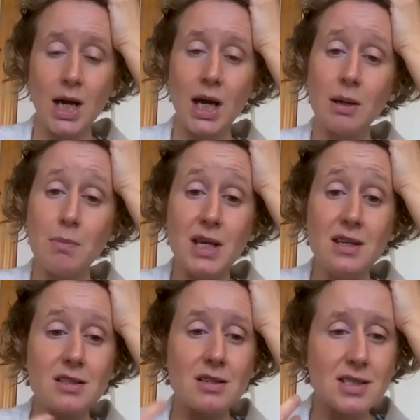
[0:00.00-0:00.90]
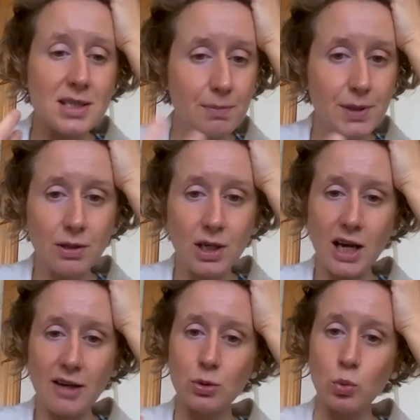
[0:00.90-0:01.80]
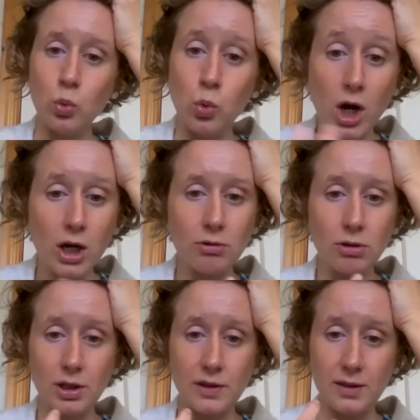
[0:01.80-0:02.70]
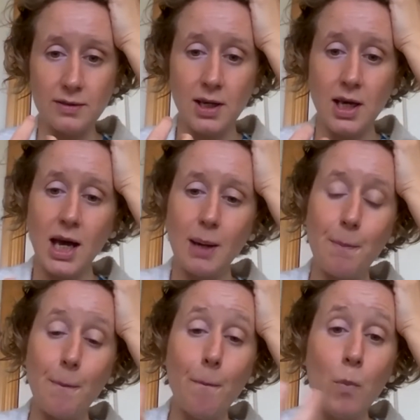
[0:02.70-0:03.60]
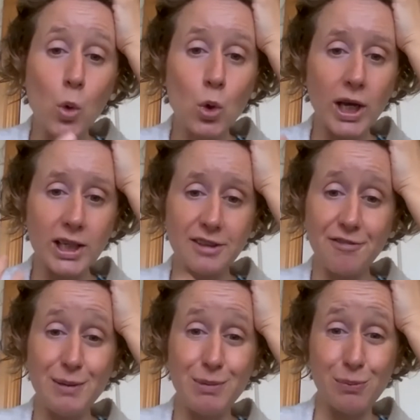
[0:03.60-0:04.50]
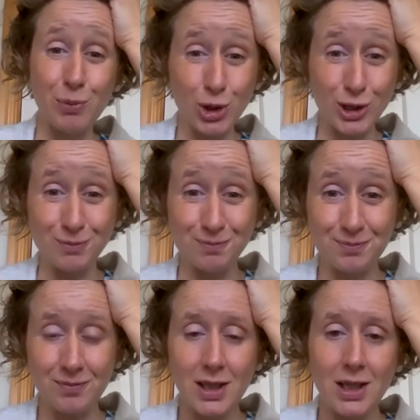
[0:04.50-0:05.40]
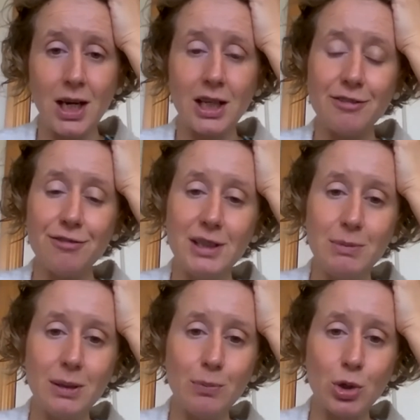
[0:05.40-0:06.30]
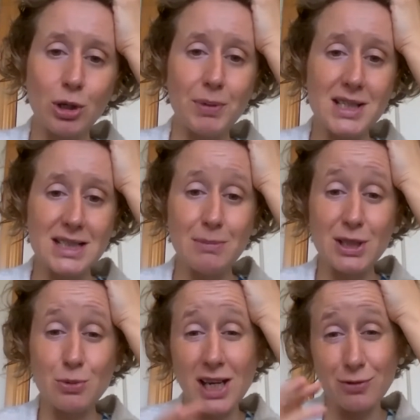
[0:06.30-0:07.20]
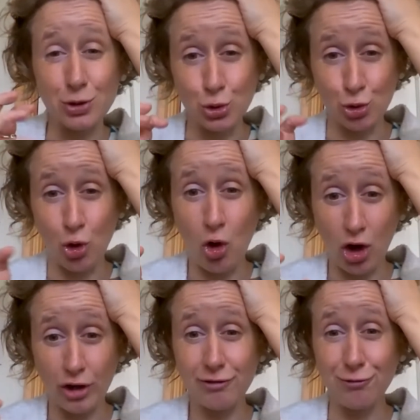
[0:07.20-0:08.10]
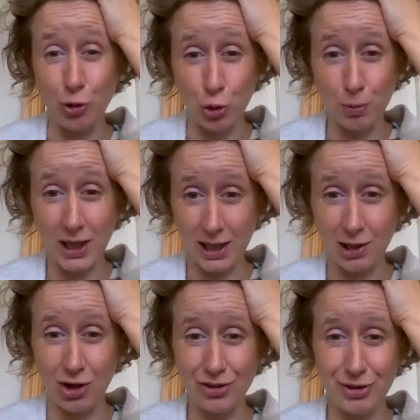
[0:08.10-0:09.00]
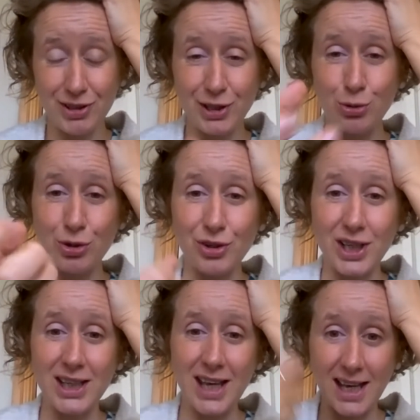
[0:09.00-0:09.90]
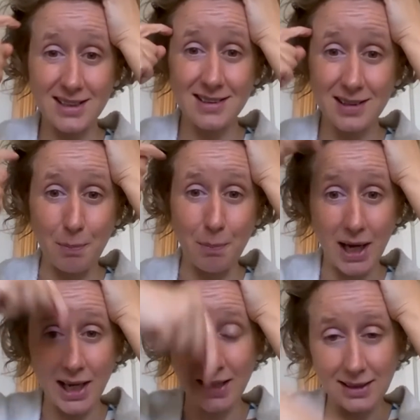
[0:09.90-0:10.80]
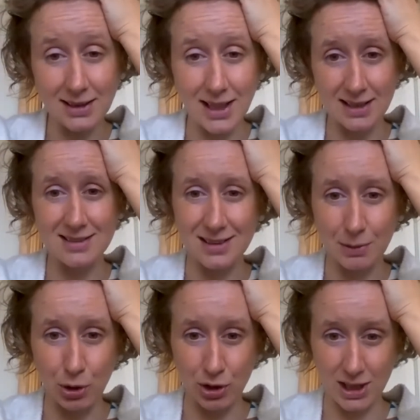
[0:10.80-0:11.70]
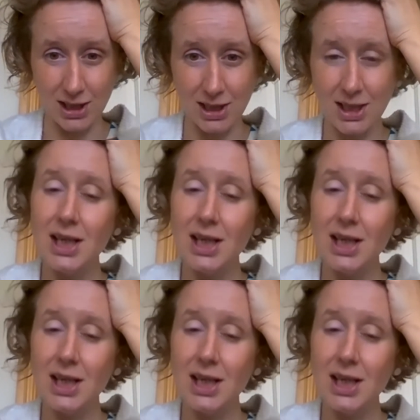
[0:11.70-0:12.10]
And it means they're simply going to have to work around this and more like the female model. And the female model basically means we have to draw out foreplay a lot in order to get the mind connected to the body.